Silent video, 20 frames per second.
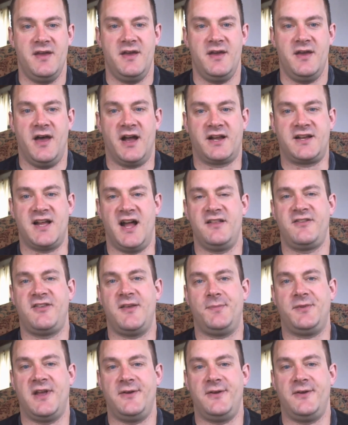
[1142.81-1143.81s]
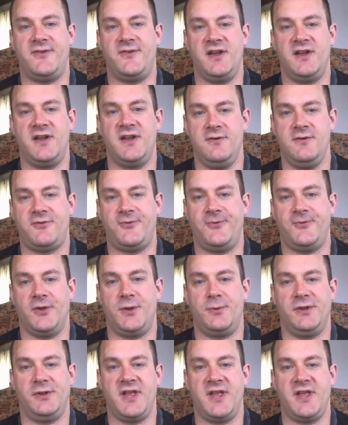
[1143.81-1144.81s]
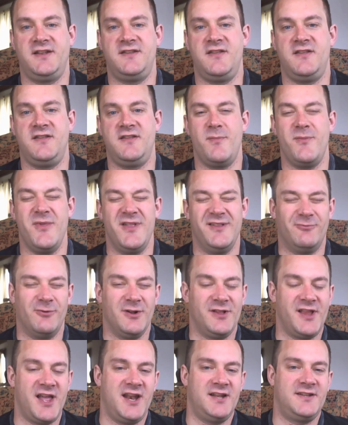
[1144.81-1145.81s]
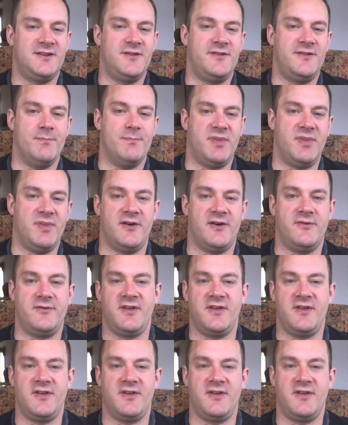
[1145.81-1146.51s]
A concept I find useful and related to the above